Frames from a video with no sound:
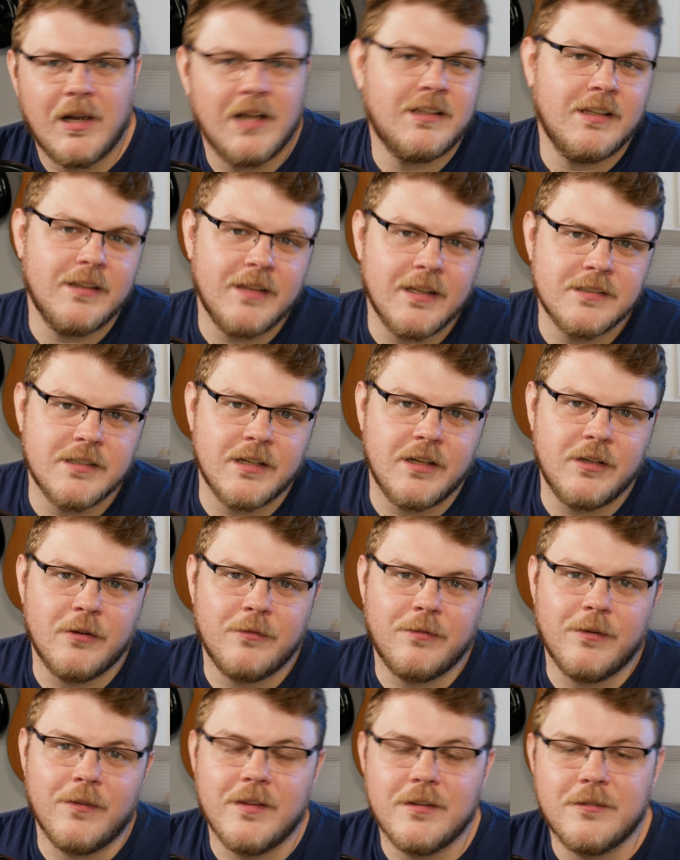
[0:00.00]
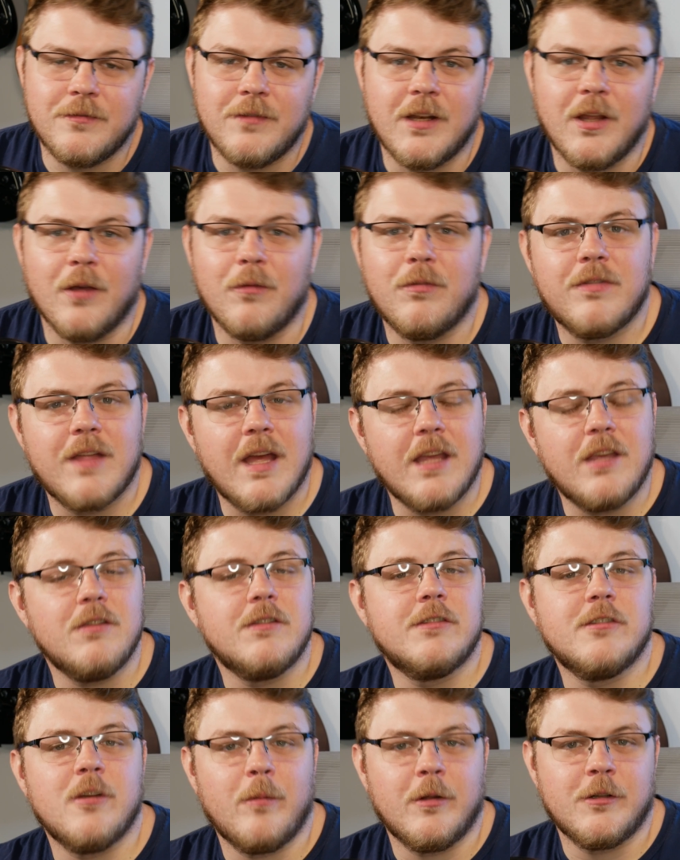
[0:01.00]
I think that's going to do it for this video. Thank
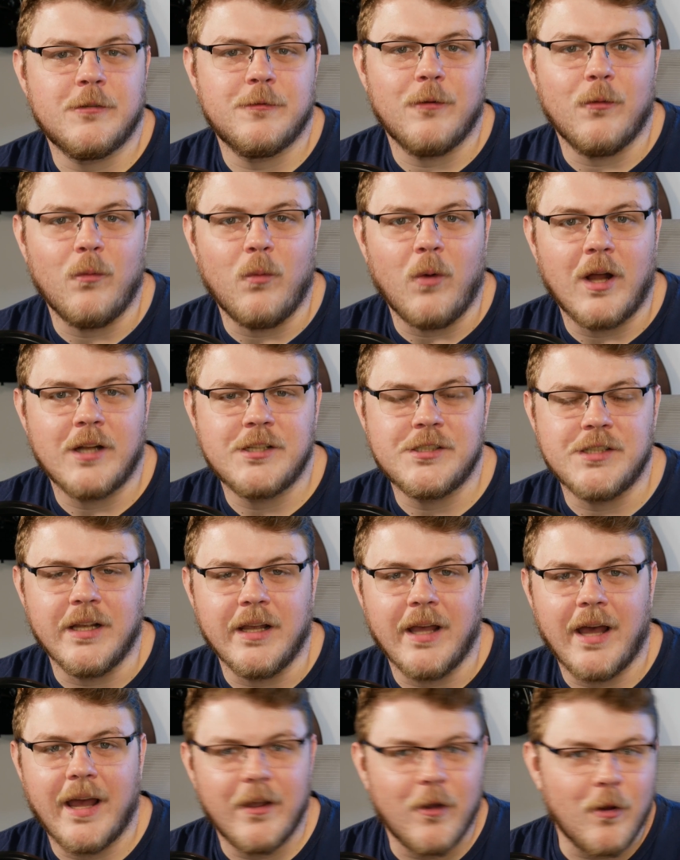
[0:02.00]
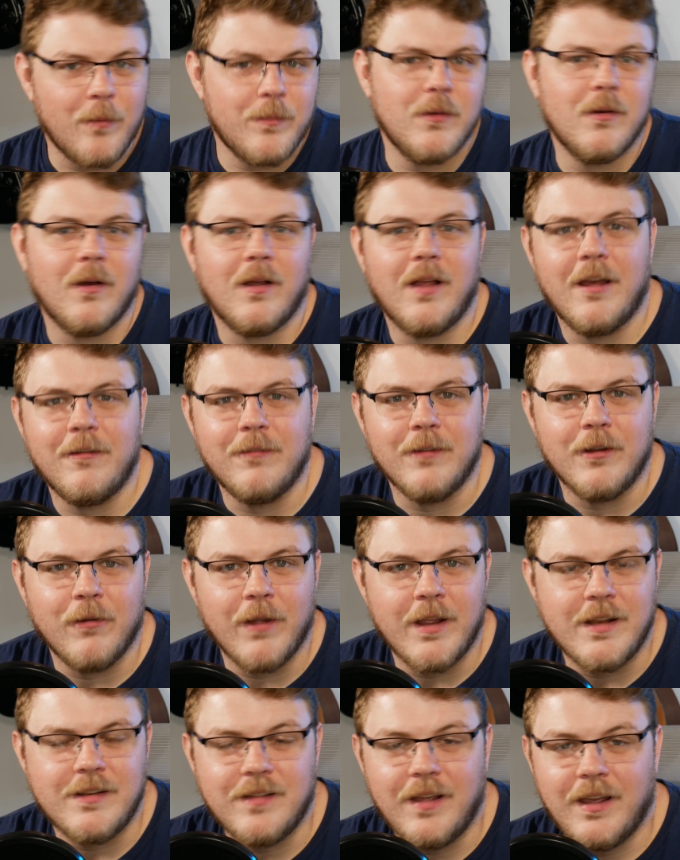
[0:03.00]
you so much for watching. I hope you all have a
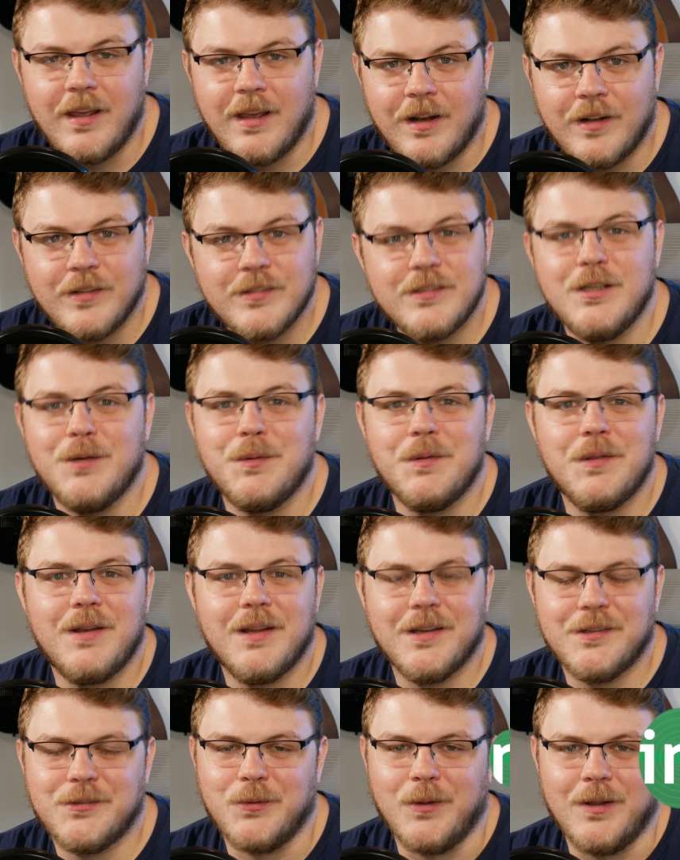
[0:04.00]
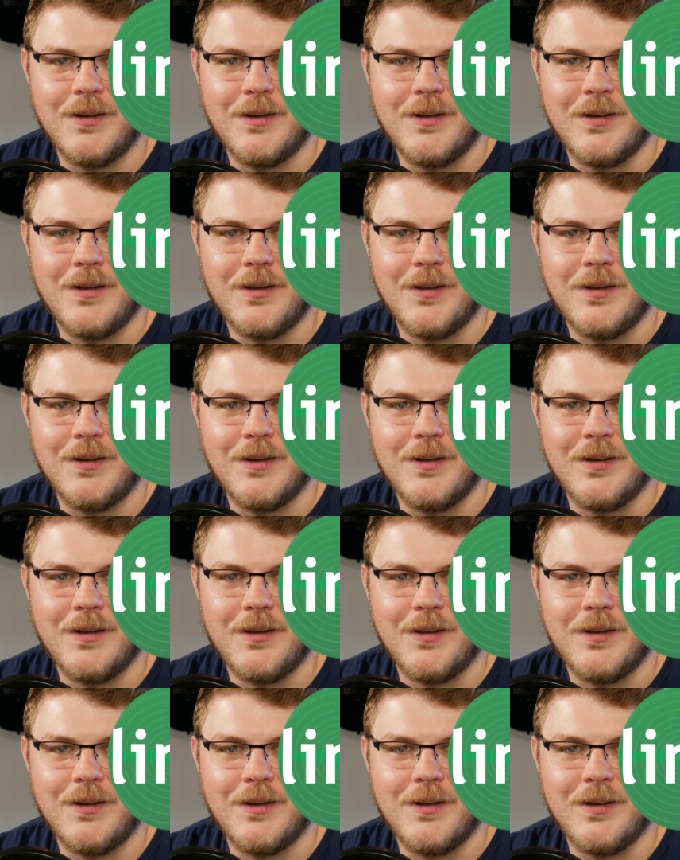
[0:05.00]
great day, and I'll see you in the next